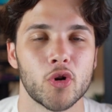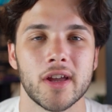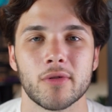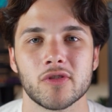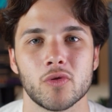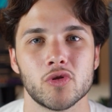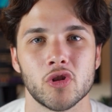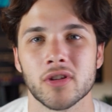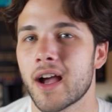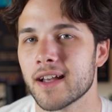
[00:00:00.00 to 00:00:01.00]
4K
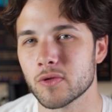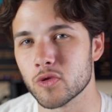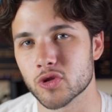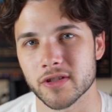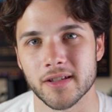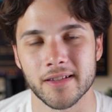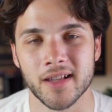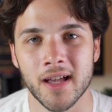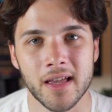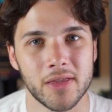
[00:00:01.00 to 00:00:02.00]
resolution, high to ultra
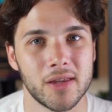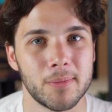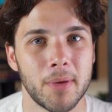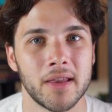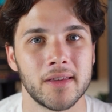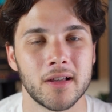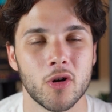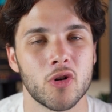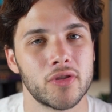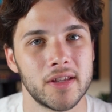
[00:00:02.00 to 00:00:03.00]
settings, depending
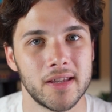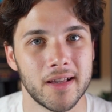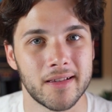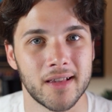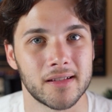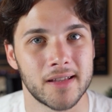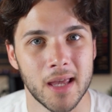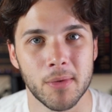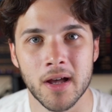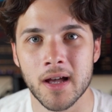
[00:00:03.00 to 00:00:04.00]
on the exact game.